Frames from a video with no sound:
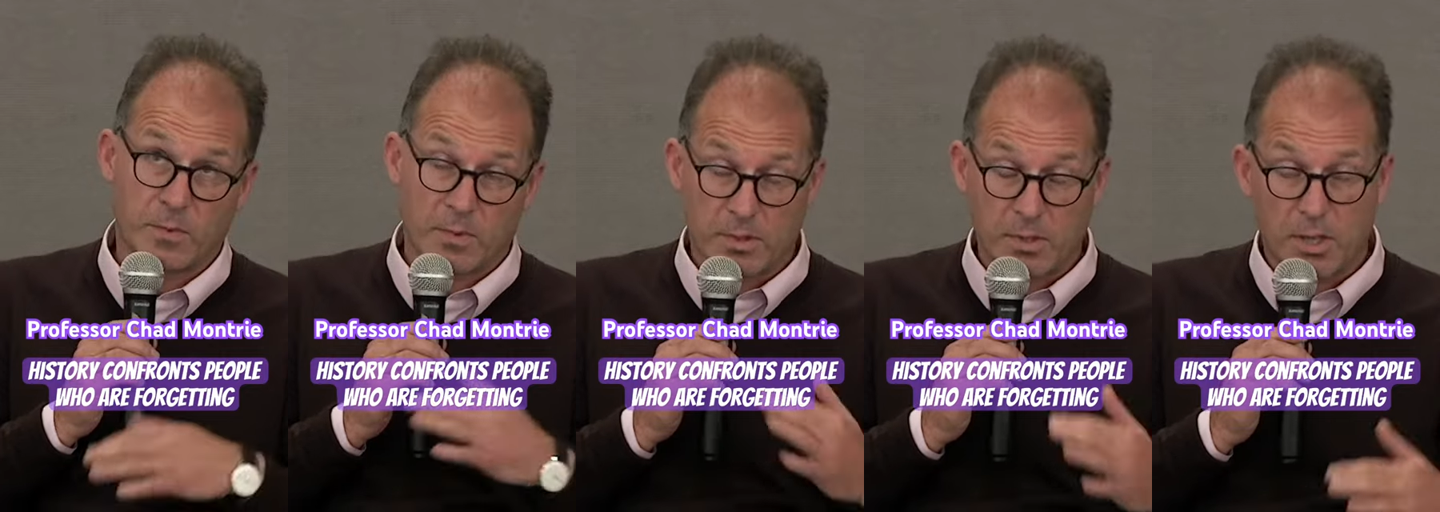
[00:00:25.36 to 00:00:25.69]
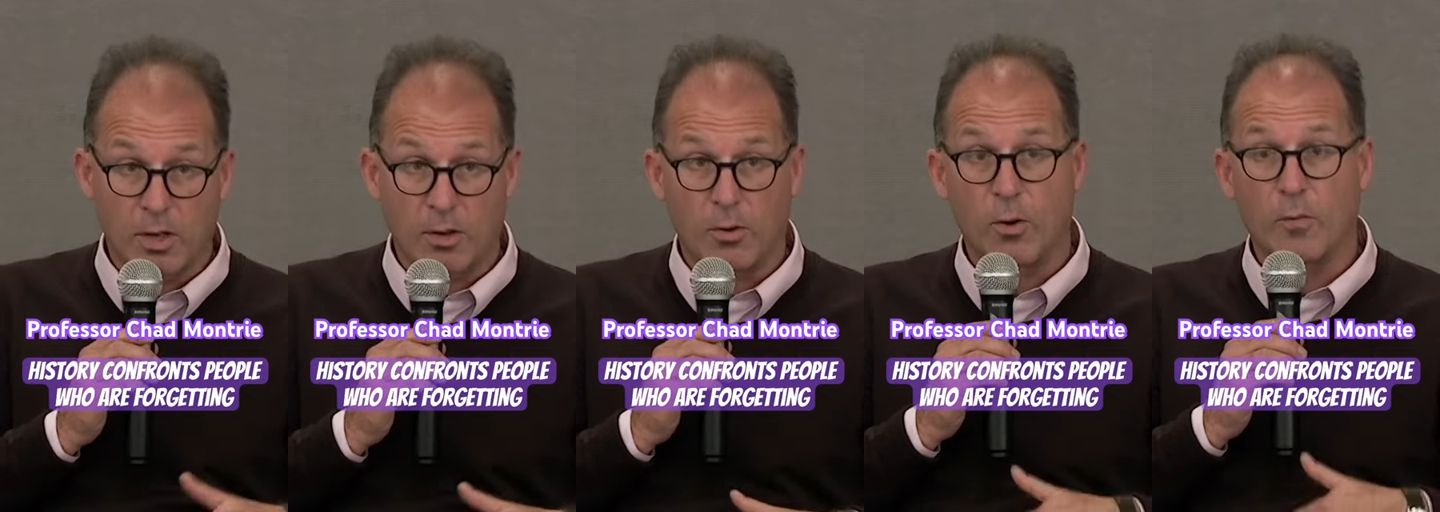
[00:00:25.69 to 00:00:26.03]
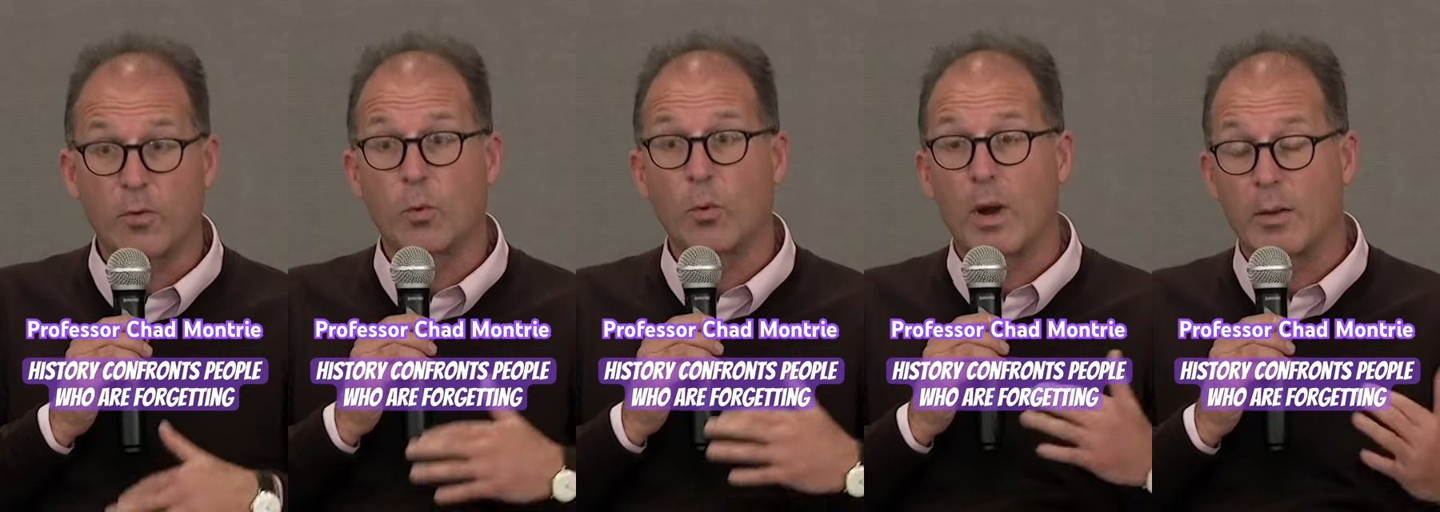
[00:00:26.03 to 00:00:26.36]
you know,
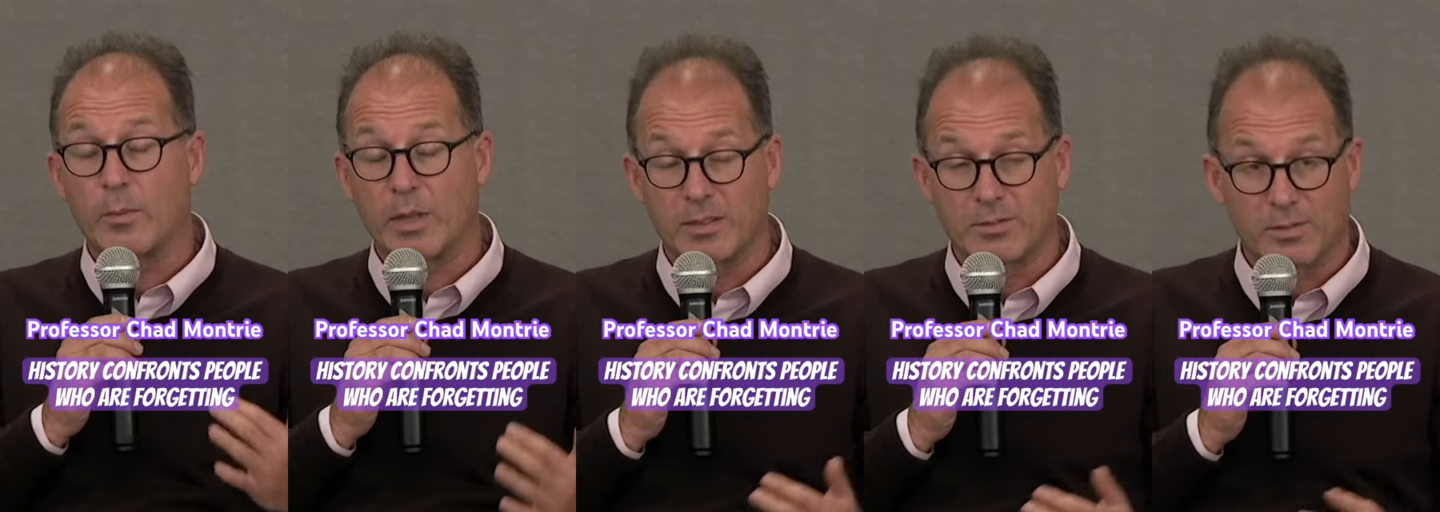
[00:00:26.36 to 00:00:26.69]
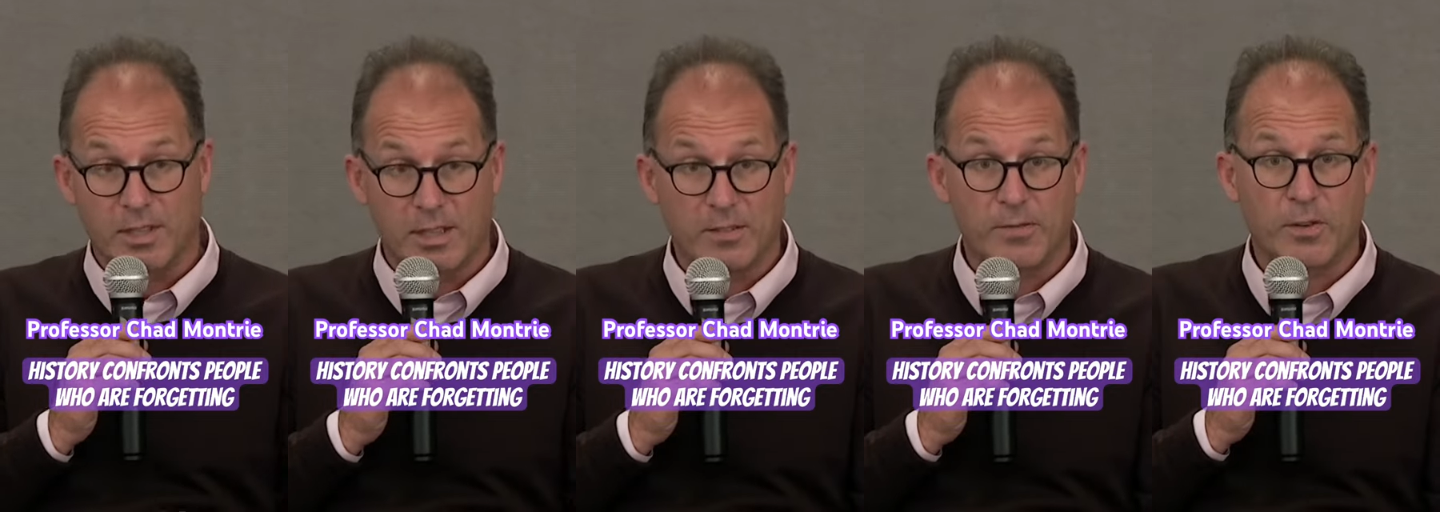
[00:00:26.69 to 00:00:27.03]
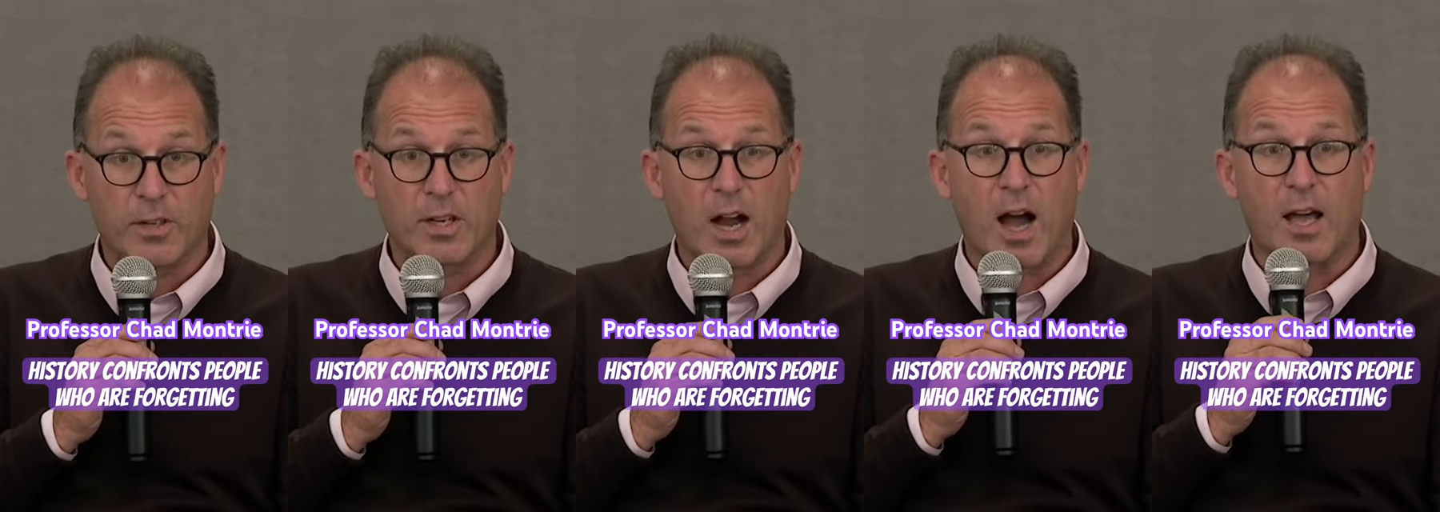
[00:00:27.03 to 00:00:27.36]
overwhelmingly
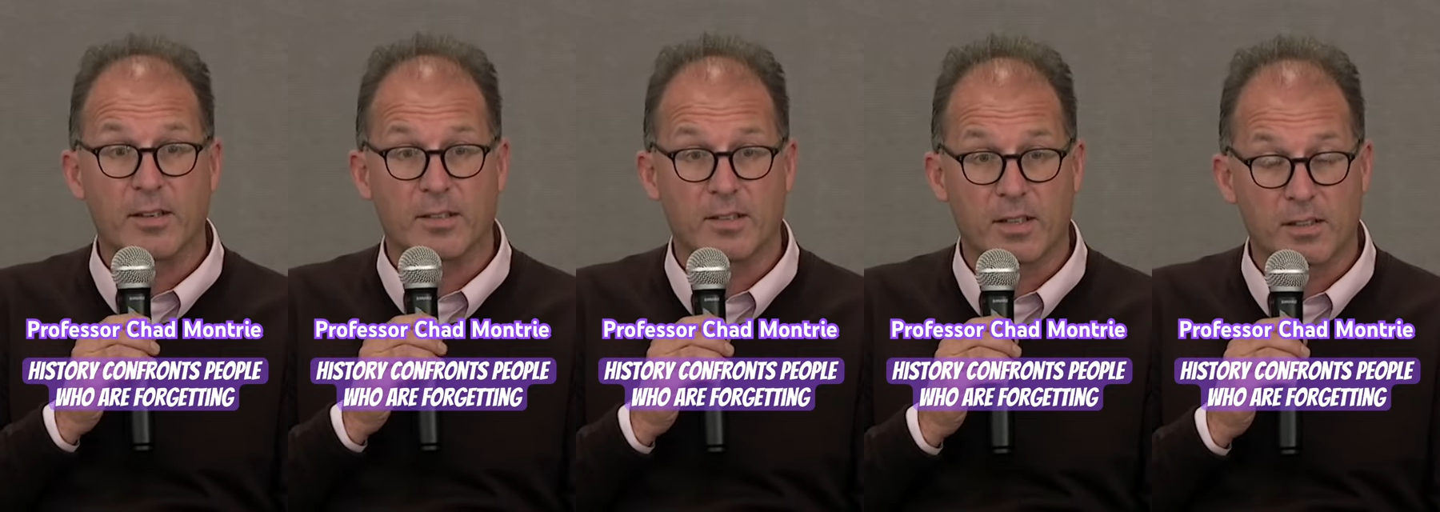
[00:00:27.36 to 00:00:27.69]
forgotten